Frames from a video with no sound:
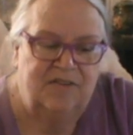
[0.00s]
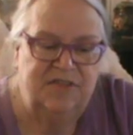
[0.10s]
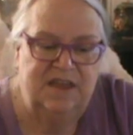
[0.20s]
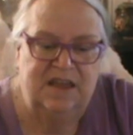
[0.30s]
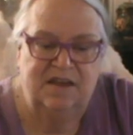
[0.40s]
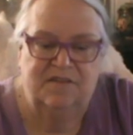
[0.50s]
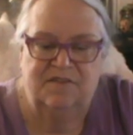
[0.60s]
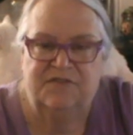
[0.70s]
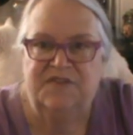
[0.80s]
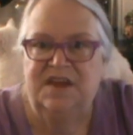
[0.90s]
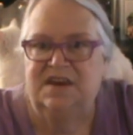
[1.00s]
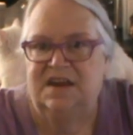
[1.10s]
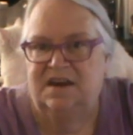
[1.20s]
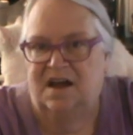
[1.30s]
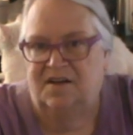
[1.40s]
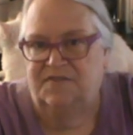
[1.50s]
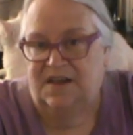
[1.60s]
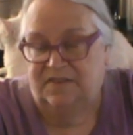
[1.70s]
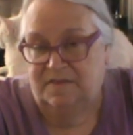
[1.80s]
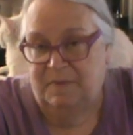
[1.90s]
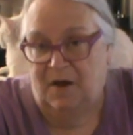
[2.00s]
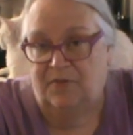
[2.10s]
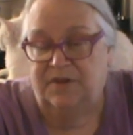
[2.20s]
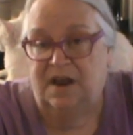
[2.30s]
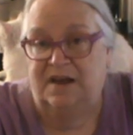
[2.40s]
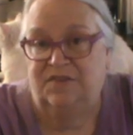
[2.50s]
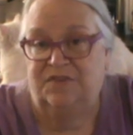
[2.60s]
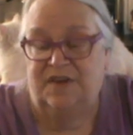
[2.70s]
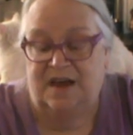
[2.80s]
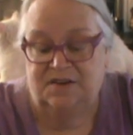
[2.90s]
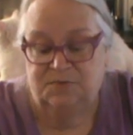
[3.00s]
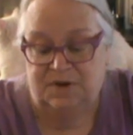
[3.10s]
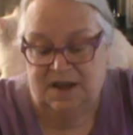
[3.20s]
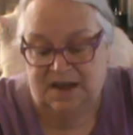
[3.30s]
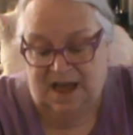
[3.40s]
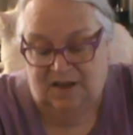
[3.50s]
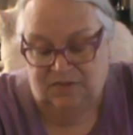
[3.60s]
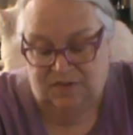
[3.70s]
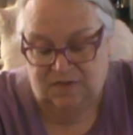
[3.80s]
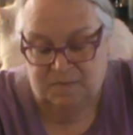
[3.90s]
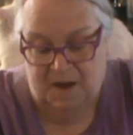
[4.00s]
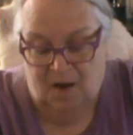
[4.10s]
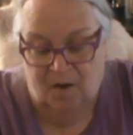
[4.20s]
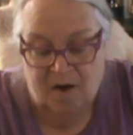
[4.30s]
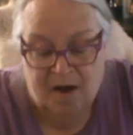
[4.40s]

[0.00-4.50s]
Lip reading: the feeding of that spell that I set when I cast the spell.